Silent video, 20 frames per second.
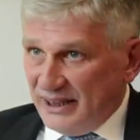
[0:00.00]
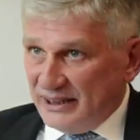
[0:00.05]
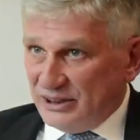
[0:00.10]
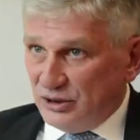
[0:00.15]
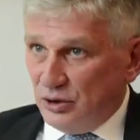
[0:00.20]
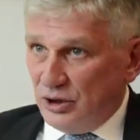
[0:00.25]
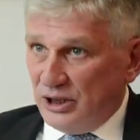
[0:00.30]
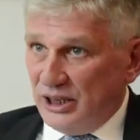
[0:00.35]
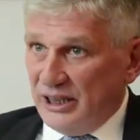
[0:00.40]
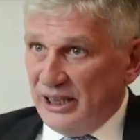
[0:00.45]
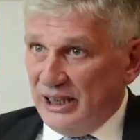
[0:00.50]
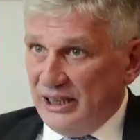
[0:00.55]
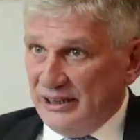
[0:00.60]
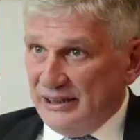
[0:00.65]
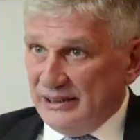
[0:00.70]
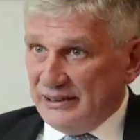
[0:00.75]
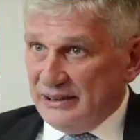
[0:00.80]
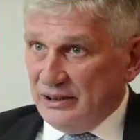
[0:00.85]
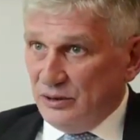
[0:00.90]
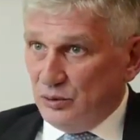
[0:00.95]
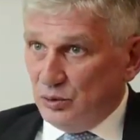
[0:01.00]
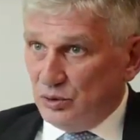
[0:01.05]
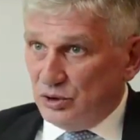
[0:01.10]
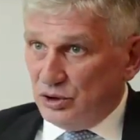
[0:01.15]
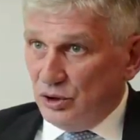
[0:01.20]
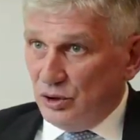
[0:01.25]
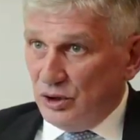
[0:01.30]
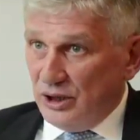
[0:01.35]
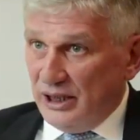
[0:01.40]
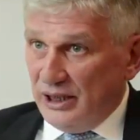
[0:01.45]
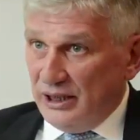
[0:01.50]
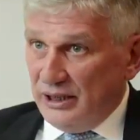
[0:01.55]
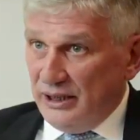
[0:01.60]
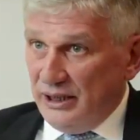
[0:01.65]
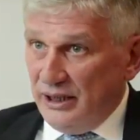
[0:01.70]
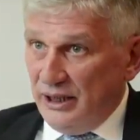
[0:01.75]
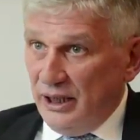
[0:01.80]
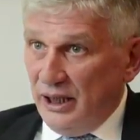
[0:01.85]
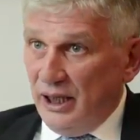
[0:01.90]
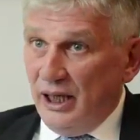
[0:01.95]
keeping with our
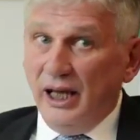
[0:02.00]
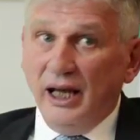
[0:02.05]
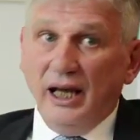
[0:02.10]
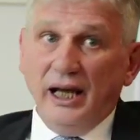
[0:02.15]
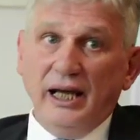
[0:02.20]
times.